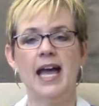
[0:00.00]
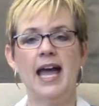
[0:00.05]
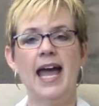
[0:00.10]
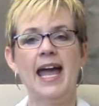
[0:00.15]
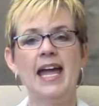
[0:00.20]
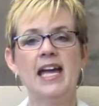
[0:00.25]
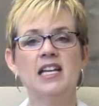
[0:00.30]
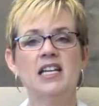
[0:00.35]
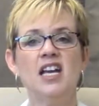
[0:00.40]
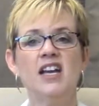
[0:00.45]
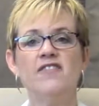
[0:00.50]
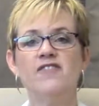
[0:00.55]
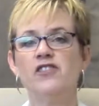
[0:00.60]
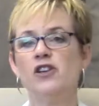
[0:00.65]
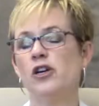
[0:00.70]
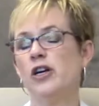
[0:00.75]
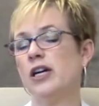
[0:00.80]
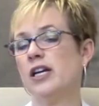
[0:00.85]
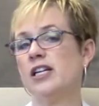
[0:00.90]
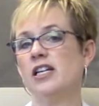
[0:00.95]
And if
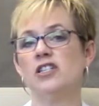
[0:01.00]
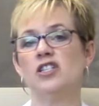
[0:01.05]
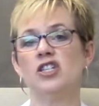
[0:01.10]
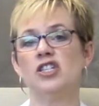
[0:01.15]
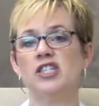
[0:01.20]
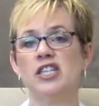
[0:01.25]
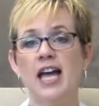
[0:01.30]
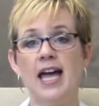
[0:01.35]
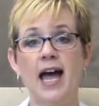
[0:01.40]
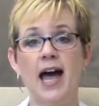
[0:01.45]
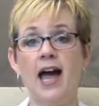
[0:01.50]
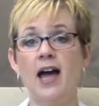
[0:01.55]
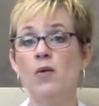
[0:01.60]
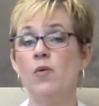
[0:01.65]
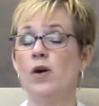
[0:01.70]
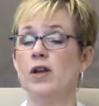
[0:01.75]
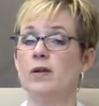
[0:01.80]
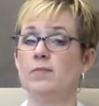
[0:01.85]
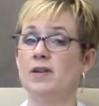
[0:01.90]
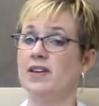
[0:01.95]
you're going to just say, I
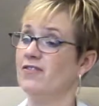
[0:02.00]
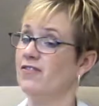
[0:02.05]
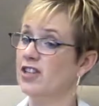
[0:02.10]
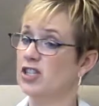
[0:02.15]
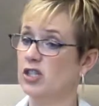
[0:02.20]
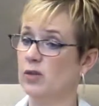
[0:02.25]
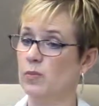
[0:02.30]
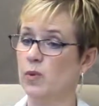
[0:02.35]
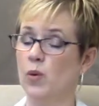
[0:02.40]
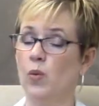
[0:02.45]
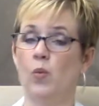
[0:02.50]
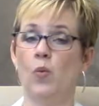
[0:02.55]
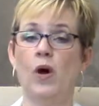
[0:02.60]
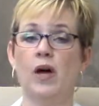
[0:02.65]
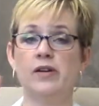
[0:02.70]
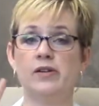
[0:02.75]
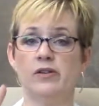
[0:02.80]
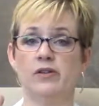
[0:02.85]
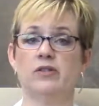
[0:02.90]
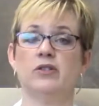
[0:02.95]
want to be visible
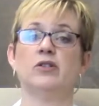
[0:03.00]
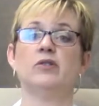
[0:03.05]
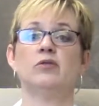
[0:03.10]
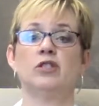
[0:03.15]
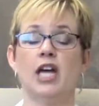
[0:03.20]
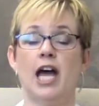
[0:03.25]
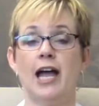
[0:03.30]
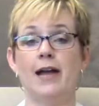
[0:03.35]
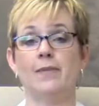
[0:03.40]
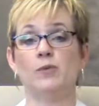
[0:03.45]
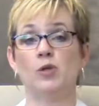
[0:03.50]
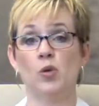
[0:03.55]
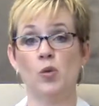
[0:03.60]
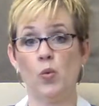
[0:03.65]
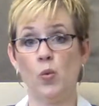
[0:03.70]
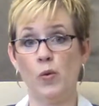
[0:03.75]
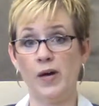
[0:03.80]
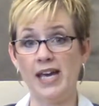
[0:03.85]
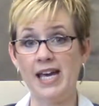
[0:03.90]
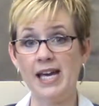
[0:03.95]
1 or 2 times a
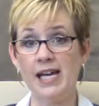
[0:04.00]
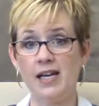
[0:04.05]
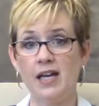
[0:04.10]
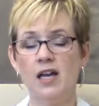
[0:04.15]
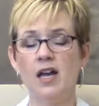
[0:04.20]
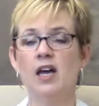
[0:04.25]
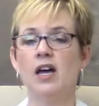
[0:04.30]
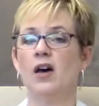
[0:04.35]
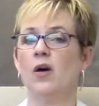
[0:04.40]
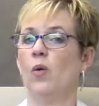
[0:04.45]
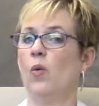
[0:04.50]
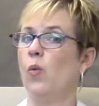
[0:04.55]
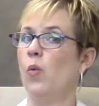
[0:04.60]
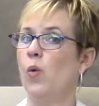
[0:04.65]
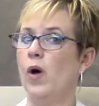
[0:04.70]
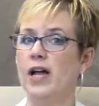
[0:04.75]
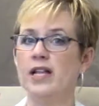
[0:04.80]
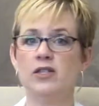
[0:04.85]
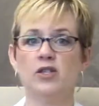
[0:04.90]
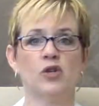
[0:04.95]
week,
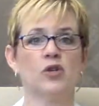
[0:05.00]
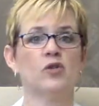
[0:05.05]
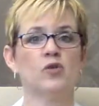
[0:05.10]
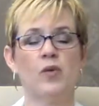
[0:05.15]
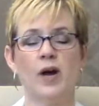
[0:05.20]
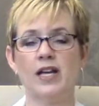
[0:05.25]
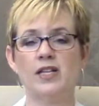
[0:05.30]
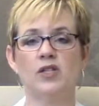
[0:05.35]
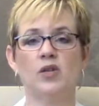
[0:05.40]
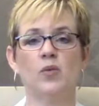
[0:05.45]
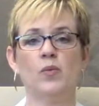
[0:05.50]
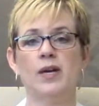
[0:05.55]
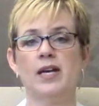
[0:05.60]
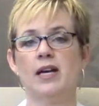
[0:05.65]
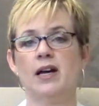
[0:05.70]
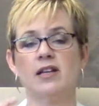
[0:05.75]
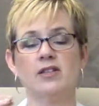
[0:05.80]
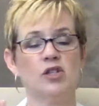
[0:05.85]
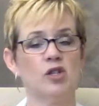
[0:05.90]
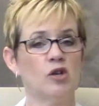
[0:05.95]
once or twice a
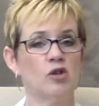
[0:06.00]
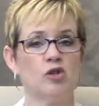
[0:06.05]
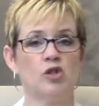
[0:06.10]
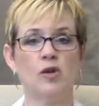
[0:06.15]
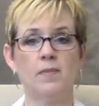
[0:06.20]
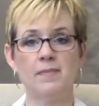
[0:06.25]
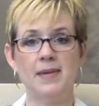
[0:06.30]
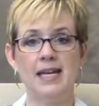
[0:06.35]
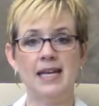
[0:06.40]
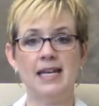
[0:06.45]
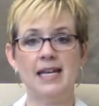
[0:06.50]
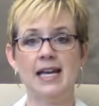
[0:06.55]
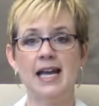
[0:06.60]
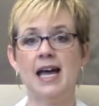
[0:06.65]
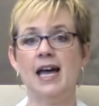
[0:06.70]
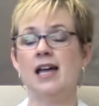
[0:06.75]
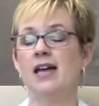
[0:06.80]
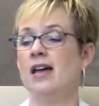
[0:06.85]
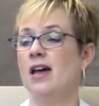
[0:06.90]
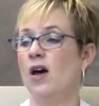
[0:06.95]
week on social
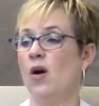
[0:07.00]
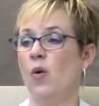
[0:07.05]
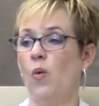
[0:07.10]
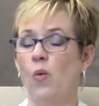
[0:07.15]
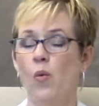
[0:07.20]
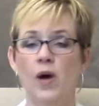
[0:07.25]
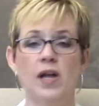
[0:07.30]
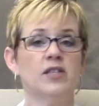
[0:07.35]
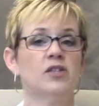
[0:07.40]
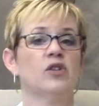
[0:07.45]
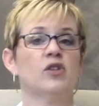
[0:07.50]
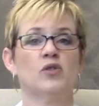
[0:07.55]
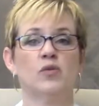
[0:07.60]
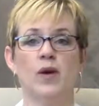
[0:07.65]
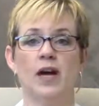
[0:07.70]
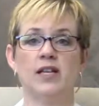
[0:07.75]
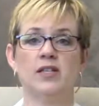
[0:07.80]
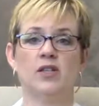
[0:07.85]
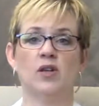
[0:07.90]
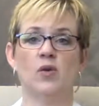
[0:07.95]
media, once or
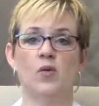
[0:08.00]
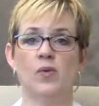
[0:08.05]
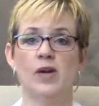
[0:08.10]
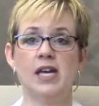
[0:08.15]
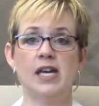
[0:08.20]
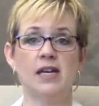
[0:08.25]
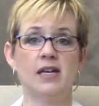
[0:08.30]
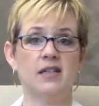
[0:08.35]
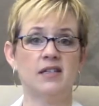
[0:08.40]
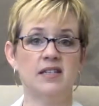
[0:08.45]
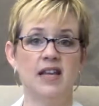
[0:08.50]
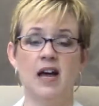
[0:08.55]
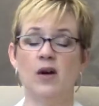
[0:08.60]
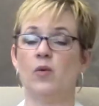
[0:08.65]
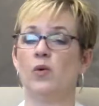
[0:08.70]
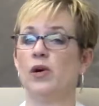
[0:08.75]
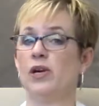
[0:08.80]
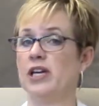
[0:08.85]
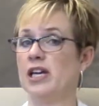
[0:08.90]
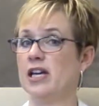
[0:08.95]
twice a week
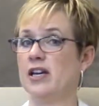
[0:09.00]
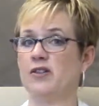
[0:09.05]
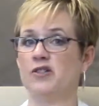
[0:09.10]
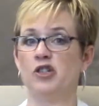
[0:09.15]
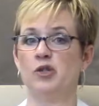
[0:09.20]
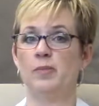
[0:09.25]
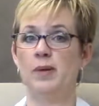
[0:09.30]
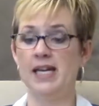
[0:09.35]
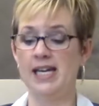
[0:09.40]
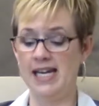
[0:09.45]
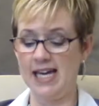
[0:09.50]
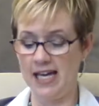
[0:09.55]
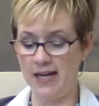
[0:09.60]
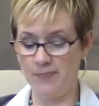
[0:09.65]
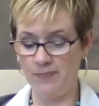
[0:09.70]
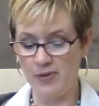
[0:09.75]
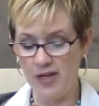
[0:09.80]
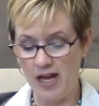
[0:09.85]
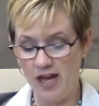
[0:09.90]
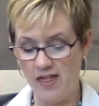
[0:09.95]
networking or
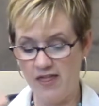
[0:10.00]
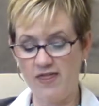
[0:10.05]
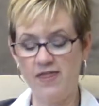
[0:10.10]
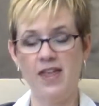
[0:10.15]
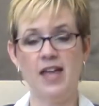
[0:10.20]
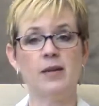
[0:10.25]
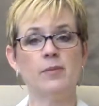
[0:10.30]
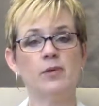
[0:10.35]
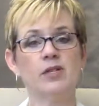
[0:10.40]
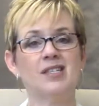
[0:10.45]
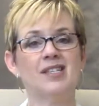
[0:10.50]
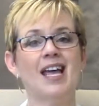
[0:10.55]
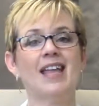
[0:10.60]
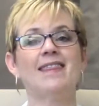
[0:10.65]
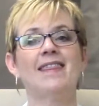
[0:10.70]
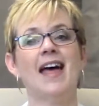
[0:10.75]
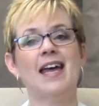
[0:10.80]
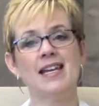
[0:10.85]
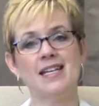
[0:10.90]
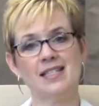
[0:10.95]
speaking, then
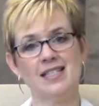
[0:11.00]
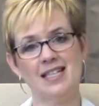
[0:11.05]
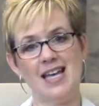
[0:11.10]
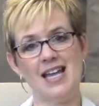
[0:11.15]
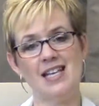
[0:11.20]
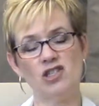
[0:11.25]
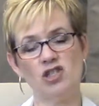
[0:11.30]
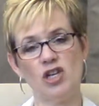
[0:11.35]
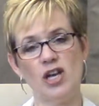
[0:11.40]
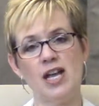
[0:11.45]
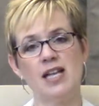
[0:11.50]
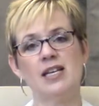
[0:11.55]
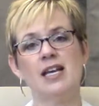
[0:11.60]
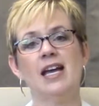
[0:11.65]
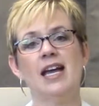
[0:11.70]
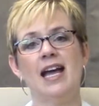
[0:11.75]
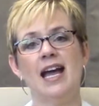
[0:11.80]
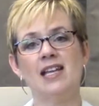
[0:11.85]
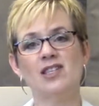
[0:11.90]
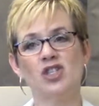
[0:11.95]
set that intention
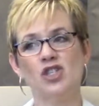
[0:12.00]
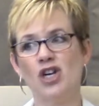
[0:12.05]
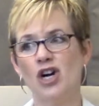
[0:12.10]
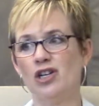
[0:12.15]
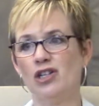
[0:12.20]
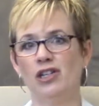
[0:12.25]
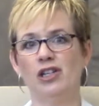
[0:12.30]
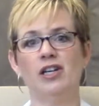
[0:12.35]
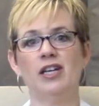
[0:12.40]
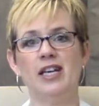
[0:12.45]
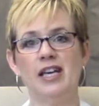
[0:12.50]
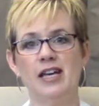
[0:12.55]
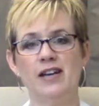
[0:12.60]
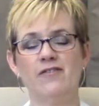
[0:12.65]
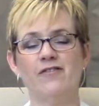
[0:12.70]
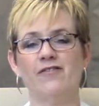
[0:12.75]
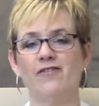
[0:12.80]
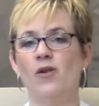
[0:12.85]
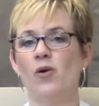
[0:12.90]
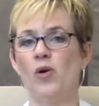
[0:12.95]
and start looking
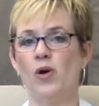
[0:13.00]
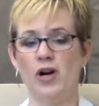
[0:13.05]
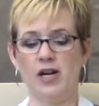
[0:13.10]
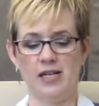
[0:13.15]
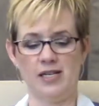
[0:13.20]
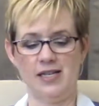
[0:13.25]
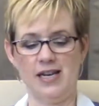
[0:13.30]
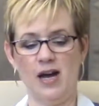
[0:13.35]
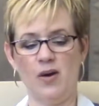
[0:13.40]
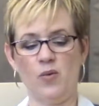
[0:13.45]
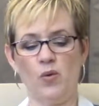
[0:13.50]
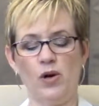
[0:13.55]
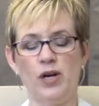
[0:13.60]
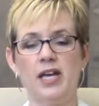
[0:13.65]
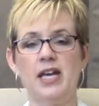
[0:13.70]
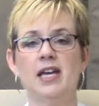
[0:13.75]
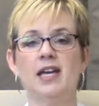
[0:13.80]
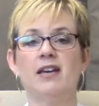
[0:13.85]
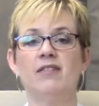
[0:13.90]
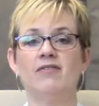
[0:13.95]
for
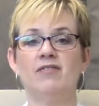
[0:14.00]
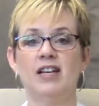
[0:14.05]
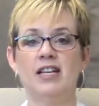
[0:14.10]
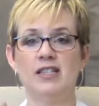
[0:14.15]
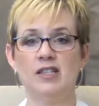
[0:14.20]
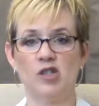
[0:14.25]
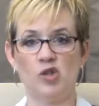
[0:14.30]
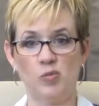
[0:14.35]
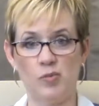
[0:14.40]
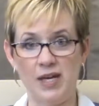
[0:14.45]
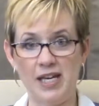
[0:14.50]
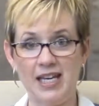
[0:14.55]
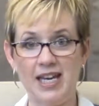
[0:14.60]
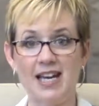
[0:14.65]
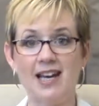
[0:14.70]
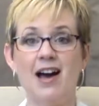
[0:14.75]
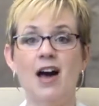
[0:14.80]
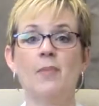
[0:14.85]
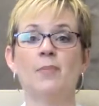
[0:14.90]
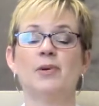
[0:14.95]
networking events,
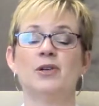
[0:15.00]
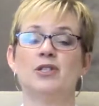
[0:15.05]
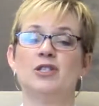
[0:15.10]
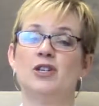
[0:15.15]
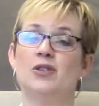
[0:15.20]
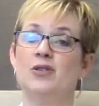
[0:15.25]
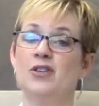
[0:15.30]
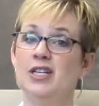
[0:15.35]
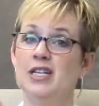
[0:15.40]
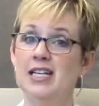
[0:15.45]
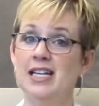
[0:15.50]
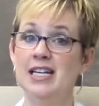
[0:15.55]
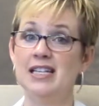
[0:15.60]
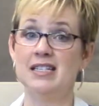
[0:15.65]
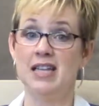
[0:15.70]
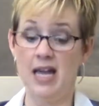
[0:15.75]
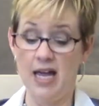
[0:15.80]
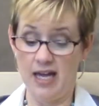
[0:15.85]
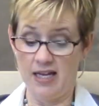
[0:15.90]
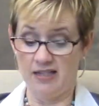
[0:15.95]
speaking
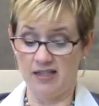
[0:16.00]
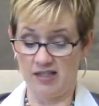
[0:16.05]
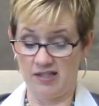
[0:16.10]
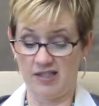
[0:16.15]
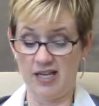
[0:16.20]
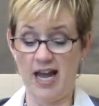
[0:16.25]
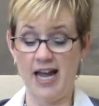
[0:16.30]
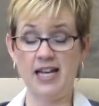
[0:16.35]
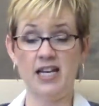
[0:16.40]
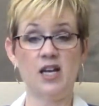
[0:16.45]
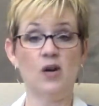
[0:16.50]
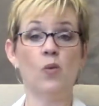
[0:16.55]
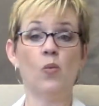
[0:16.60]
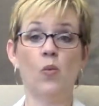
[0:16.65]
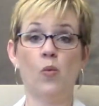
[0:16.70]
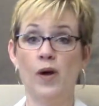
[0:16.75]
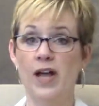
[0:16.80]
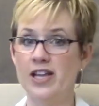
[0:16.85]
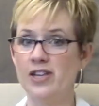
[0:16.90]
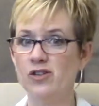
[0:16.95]
opportunities,
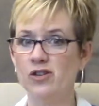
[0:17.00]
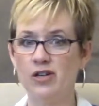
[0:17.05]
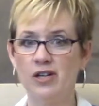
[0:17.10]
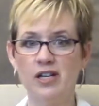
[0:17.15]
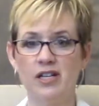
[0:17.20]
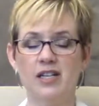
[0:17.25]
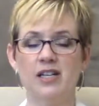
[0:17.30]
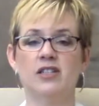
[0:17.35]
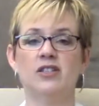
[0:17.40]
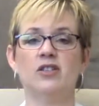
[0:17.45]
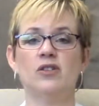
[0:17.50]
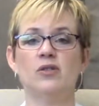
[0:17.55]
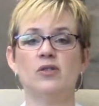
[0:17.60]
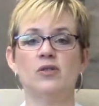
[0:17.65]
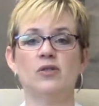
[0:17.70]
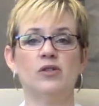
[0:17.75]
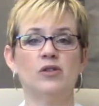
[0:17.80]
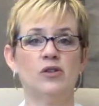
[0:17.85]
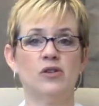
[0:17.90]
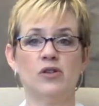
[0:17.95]
deciding when you're going to
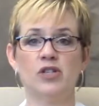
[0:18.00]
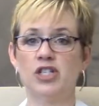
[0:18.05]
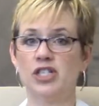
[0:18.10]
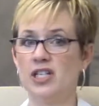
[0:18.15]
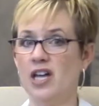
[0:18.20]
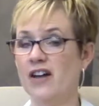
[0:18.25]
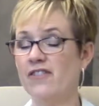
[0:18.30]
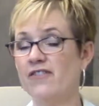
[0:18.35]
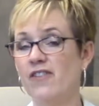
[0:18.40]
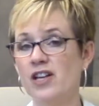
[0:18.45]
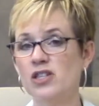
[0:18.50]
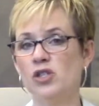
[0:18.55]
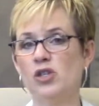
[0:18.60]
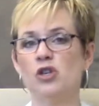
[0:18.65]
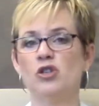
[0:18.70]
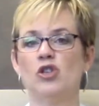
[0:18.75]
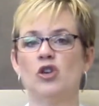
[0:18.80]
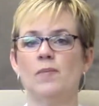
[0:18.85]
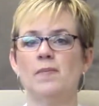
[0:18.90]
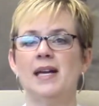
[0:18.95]
do your stuff on
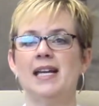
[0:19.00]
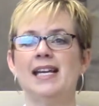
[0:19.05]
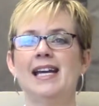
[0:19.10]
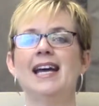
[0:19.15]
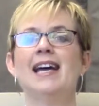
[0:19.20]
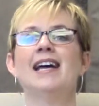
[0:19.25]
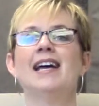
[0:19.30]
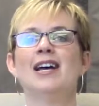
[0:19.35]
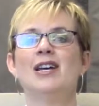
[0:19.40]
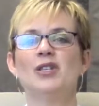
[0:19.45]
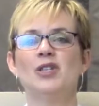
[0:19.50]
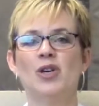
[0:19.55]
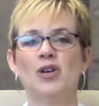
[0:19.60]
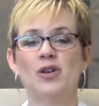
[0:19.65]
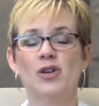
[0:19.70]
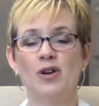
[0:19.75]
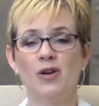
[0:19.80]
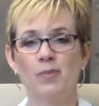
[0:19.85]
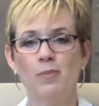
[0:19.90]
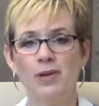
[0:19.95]
social media so
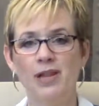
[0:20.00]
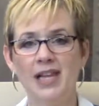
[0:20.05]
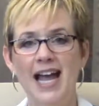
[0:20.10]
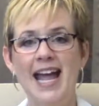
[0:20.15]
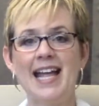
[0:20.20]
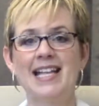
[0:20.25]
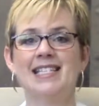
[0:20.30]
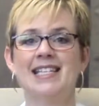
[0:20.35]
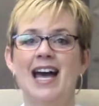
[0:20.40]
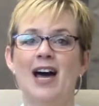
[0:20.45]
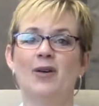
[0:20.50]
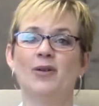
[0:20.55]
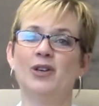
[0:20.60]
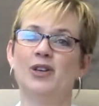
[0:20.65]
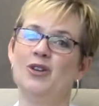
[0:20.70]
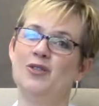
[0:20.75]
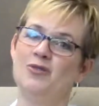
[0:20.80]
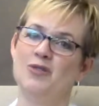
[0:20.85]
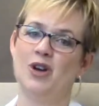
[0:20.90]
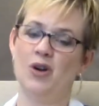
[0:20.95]
you're planned out.
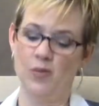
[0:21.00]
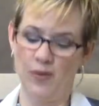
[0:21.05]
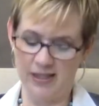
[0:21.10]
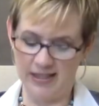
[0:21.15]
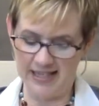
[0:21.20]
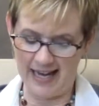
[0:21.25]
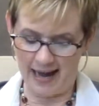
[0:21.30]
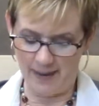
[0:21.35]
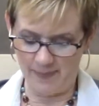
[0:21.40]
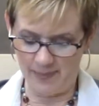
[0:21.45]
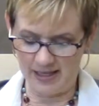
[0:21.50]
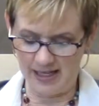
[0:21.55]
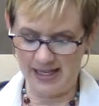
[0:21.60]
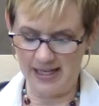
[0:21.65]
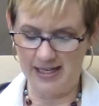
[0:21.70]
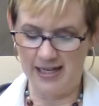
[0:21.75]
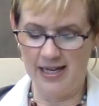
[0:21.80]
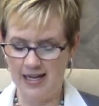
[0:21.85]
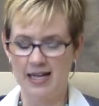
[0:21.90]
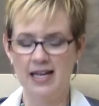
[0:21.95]
You know what's happening.